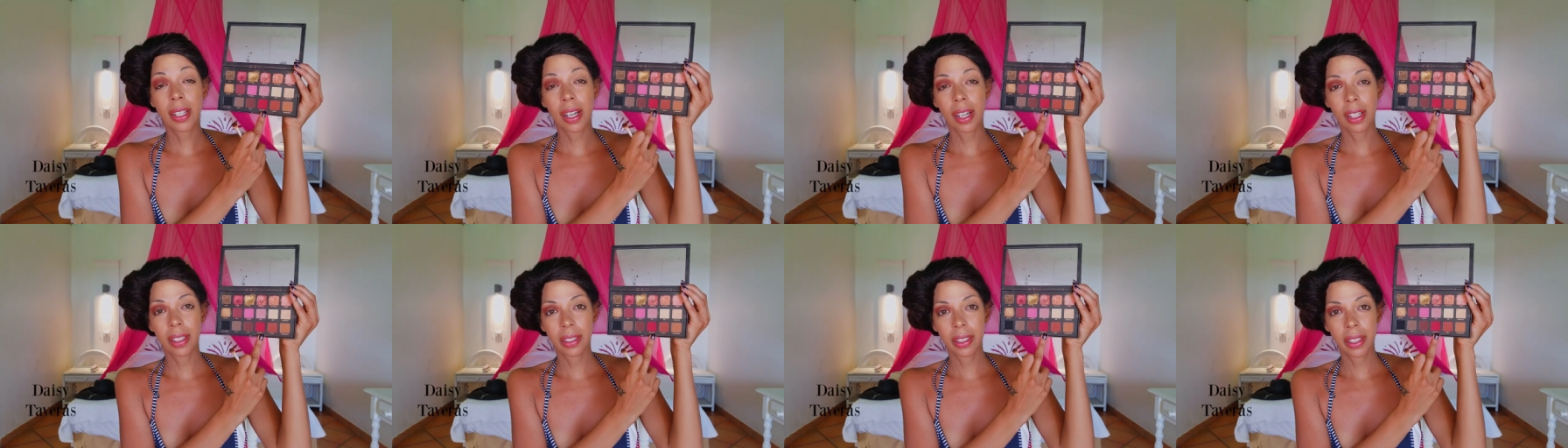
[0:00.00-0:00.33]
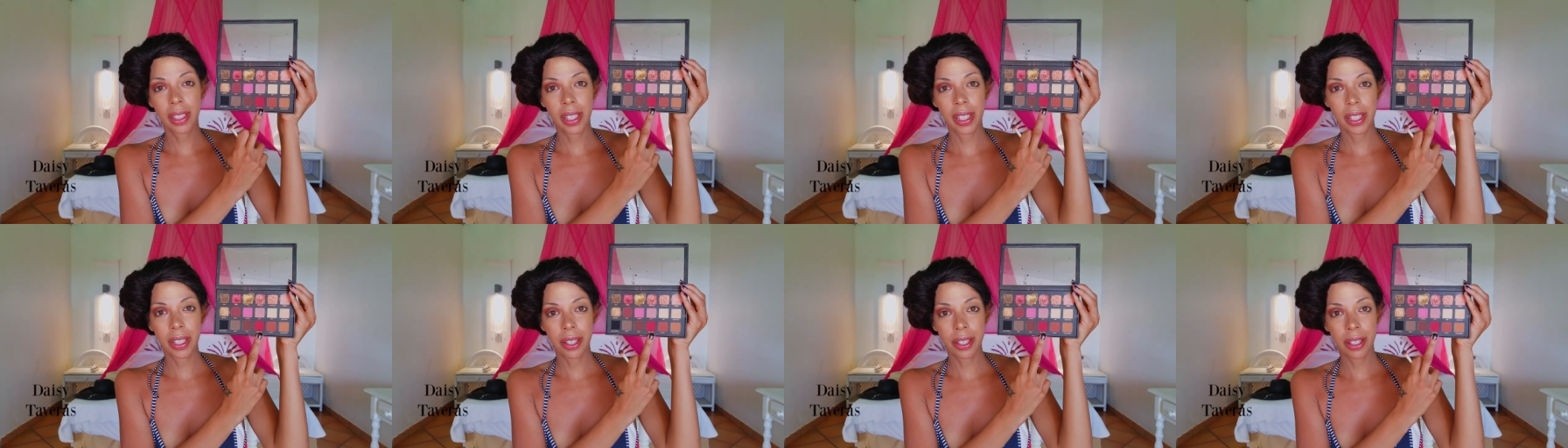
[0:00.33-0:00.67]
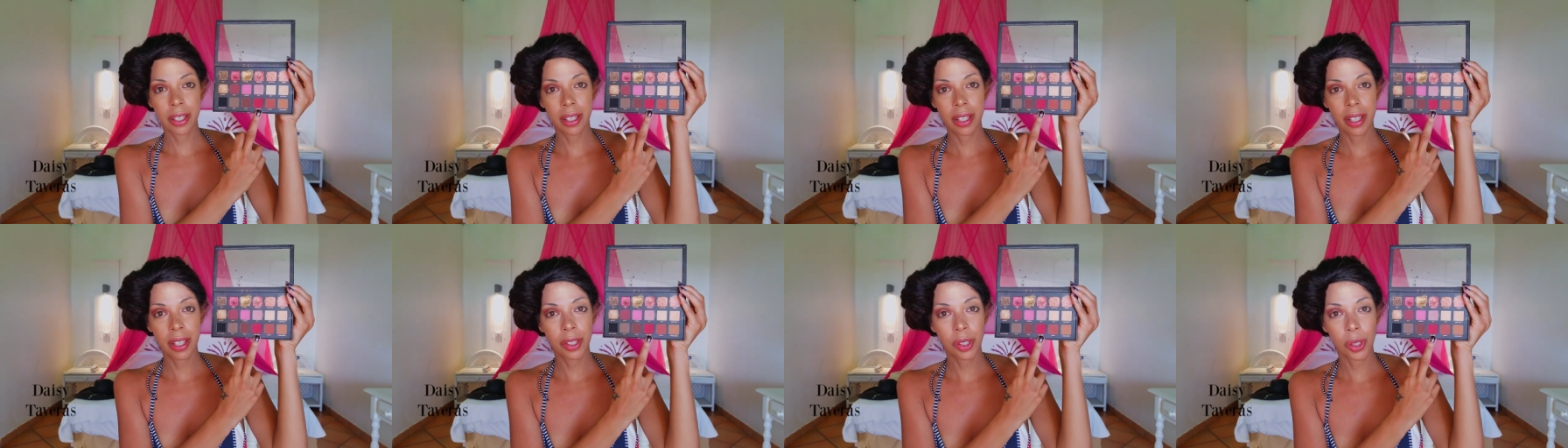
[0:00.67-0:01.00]
Color
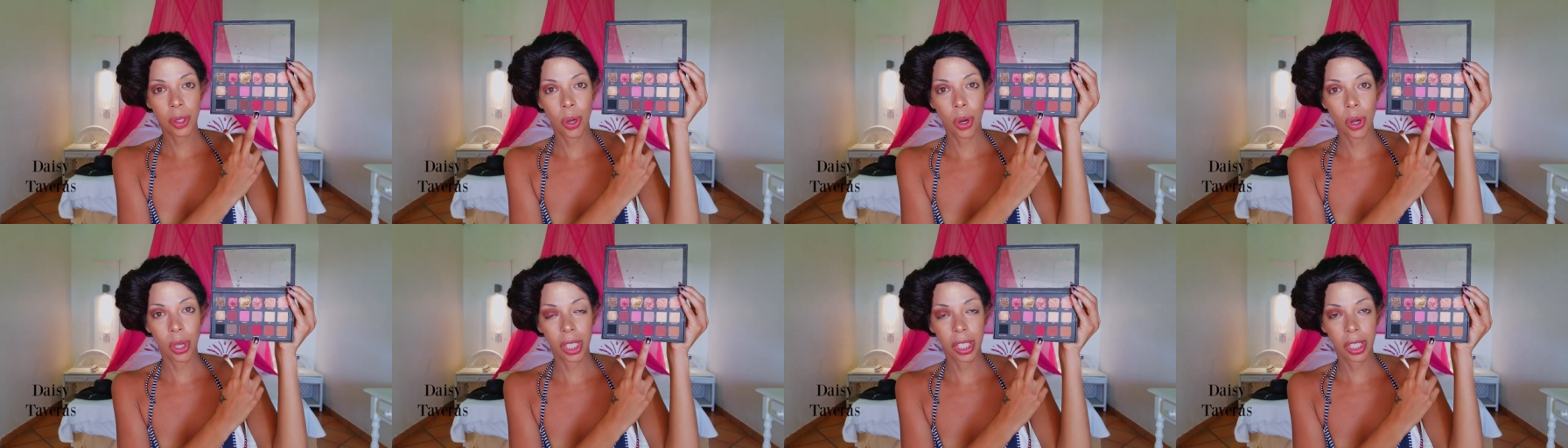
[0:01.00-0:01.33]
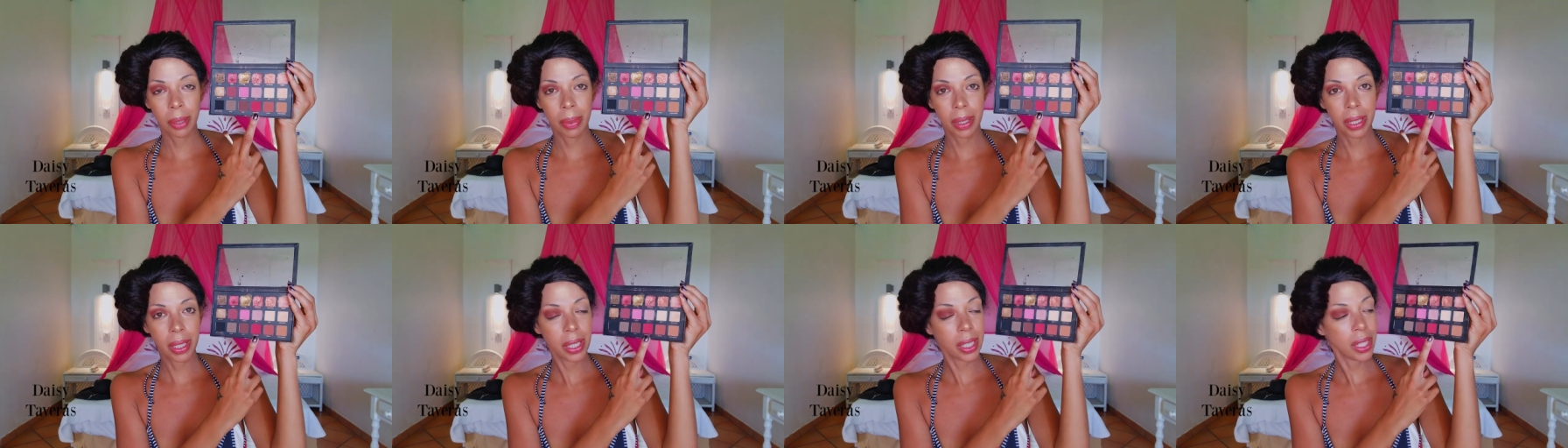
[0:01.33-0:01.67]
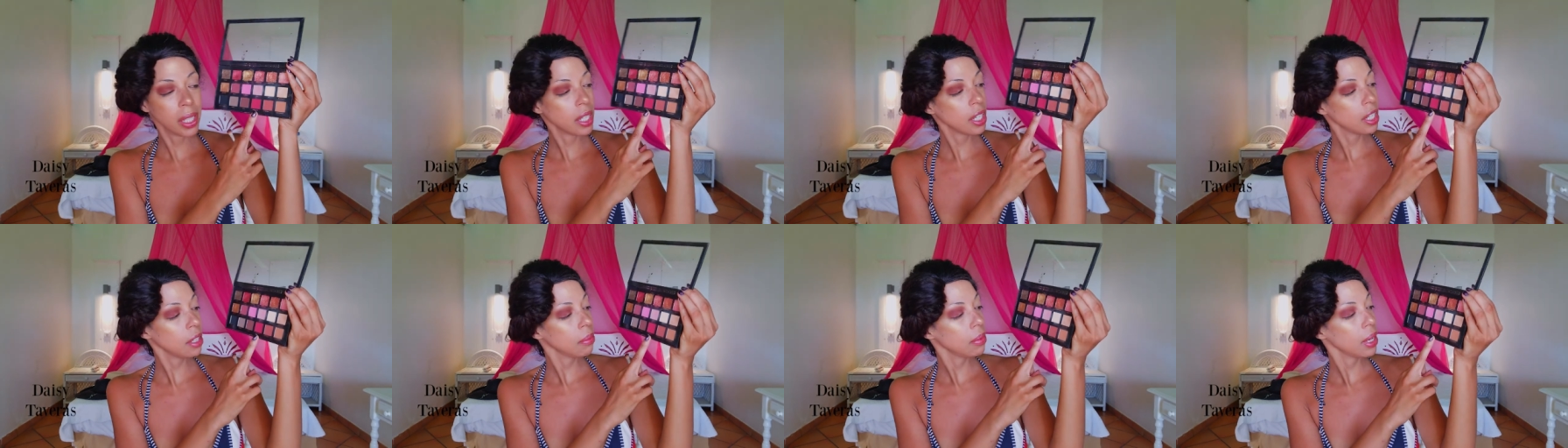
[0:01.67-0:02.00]
here is calling my
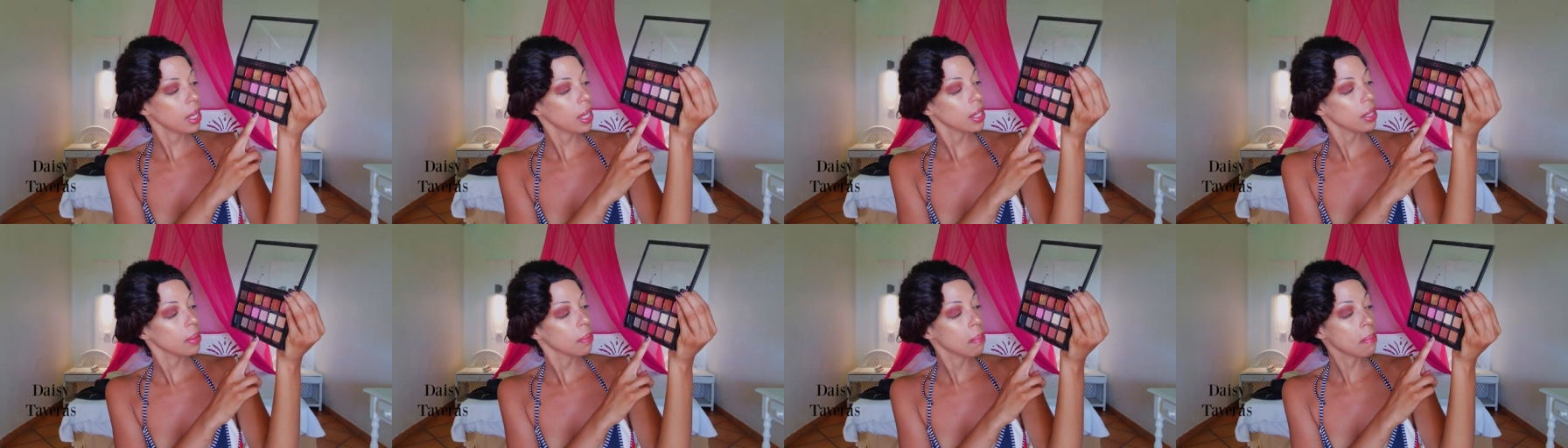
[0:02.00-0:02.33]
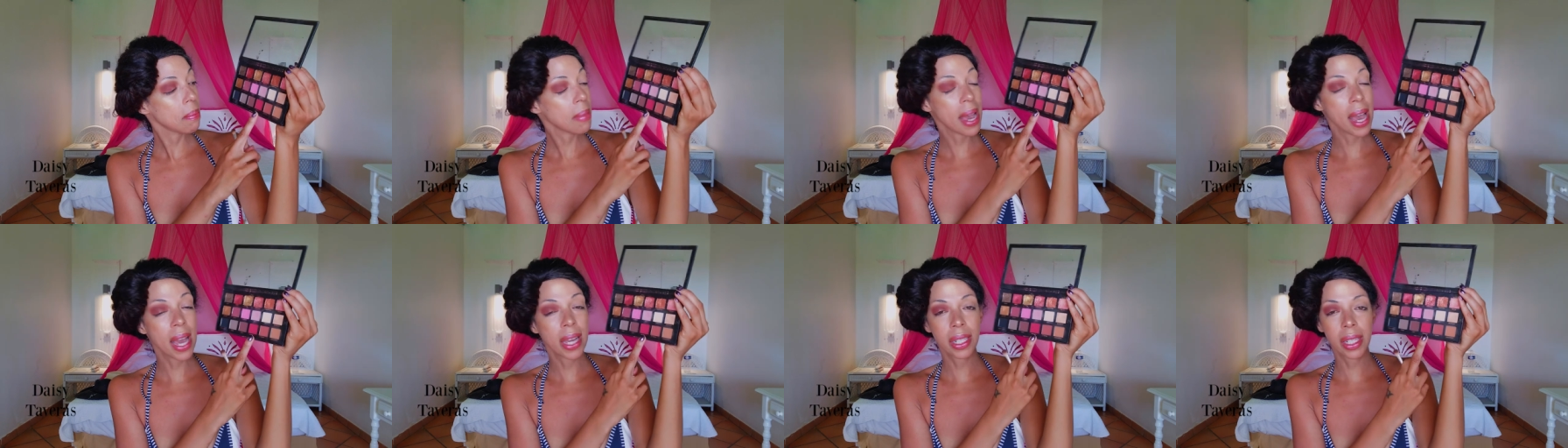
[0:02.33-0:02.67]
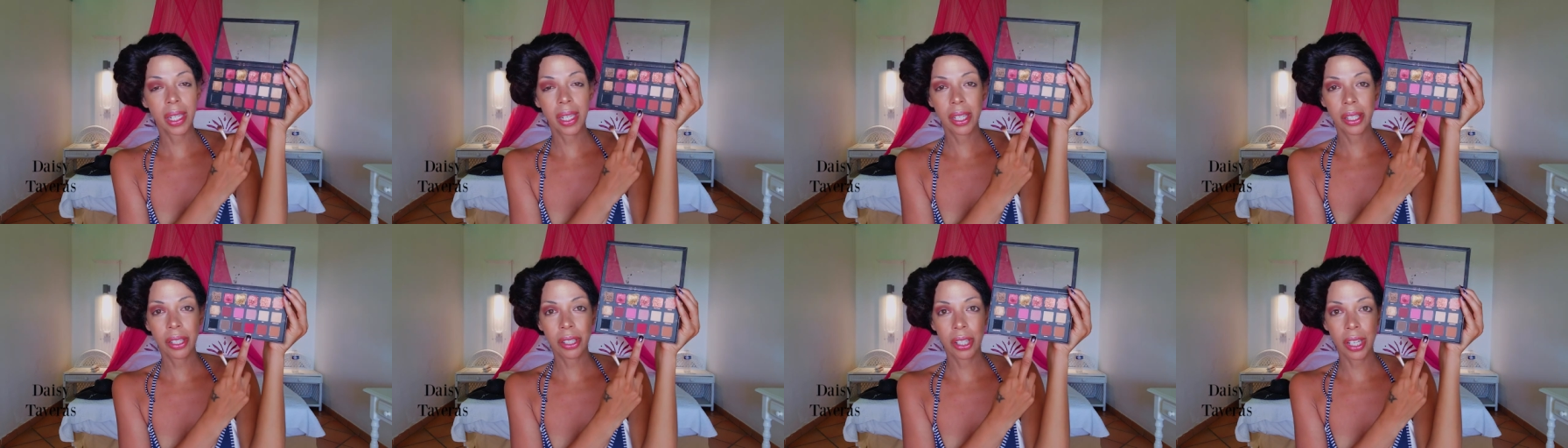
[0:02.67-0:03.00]
name. MAC
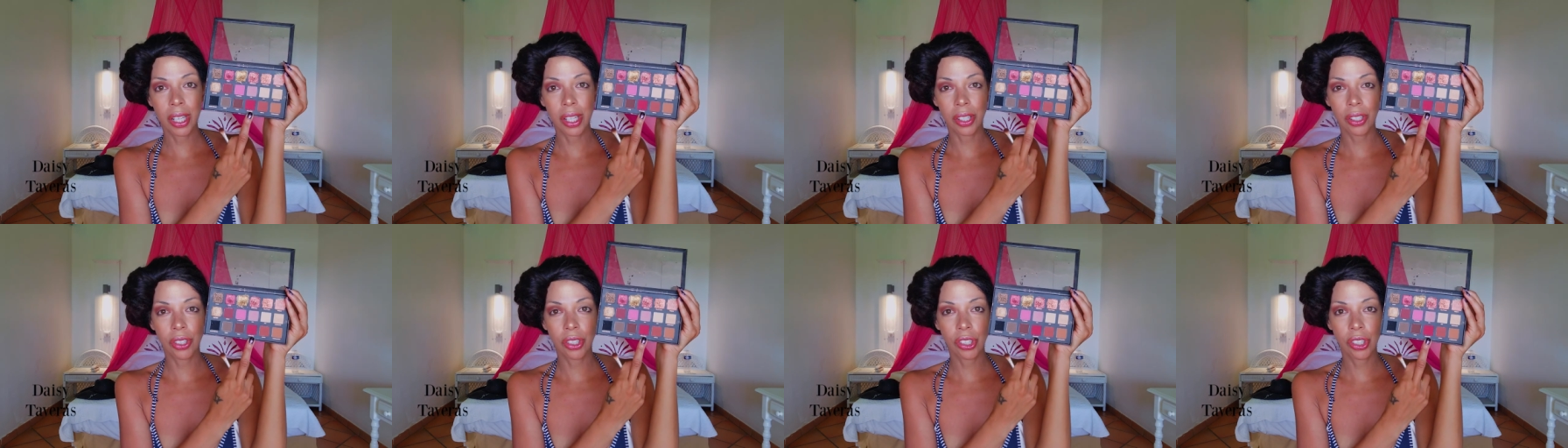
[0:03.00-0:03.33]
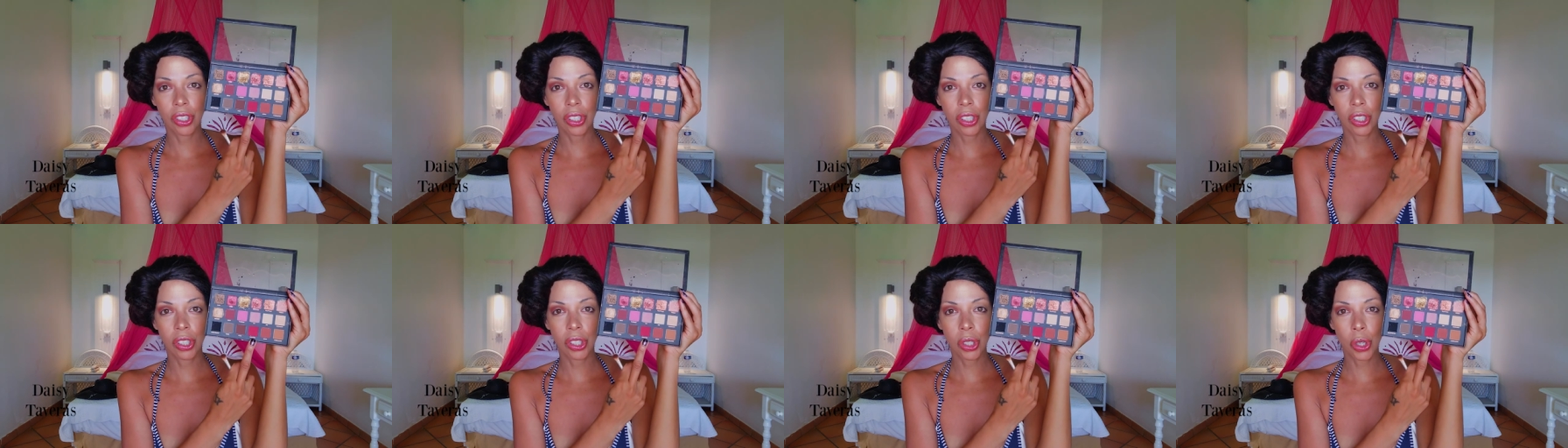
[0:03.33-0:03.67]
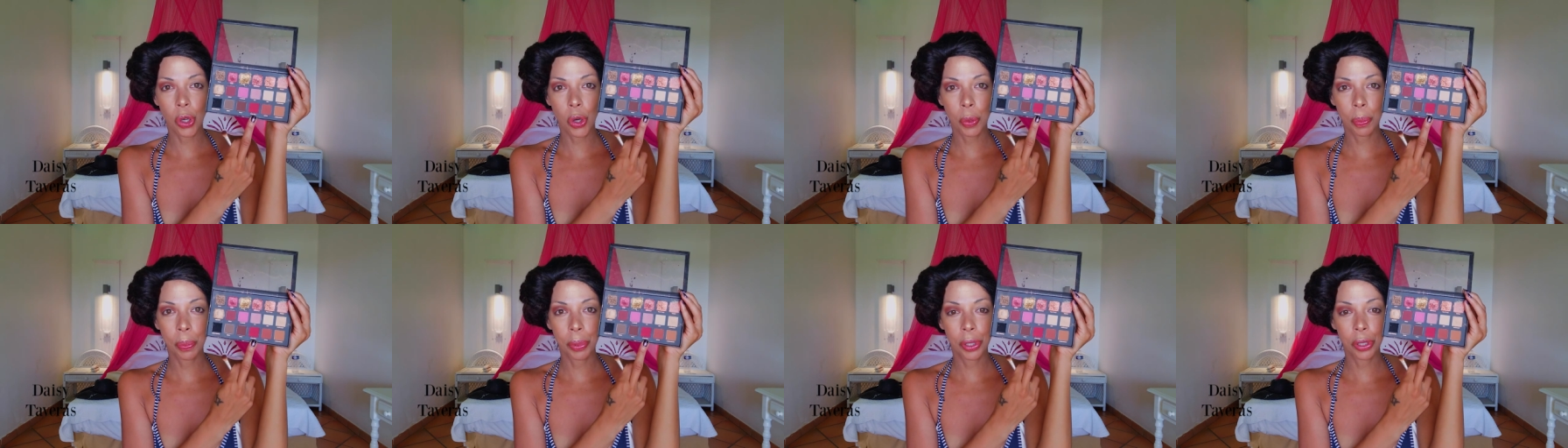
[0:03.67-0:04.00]
here is just so
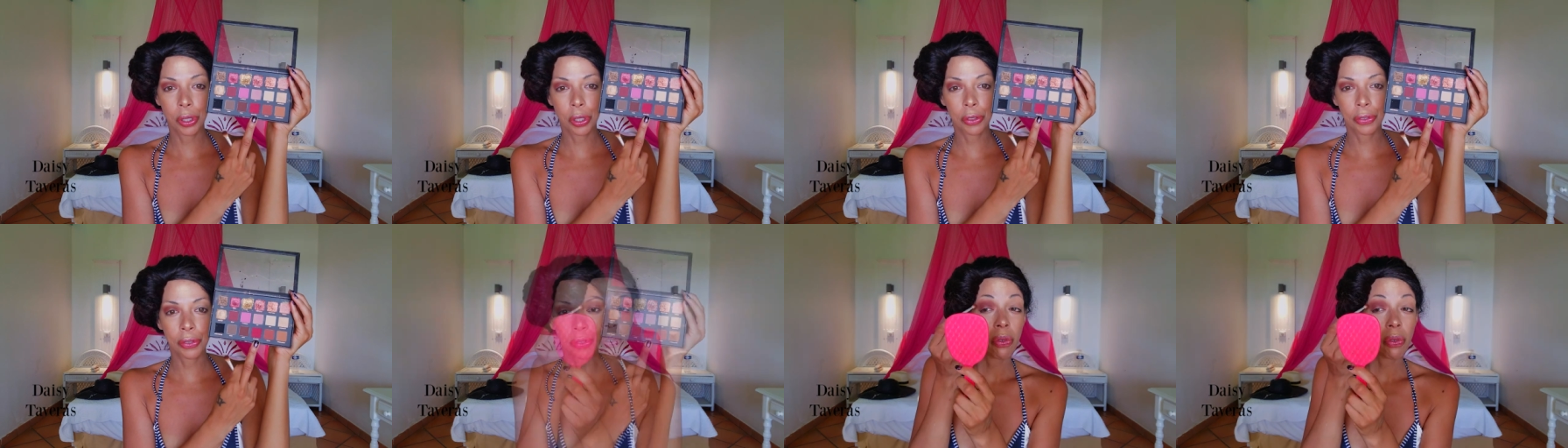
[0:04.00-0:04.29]
beautiful.